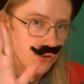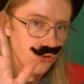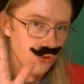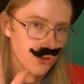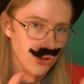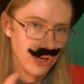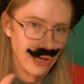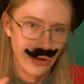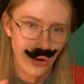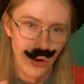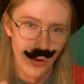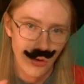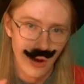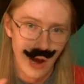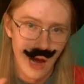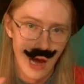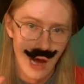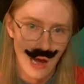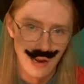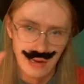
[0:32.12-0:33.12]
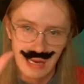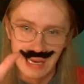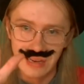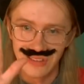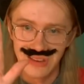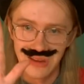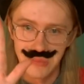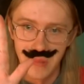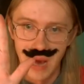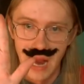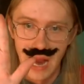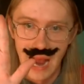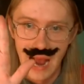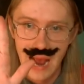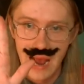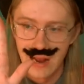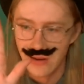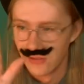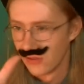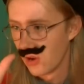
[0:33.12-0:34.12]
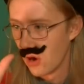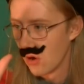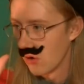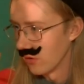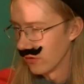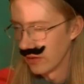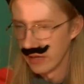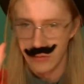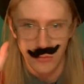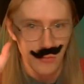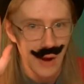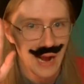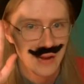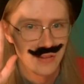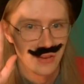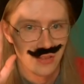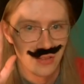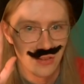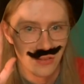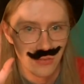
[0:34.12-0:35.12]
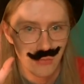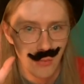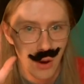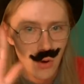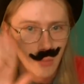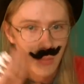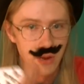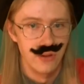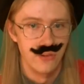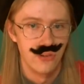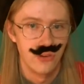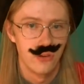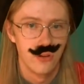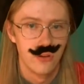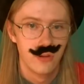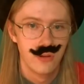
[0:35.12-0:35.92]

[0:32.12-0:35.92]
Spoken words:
you see no card is in my hand currently right at this moment.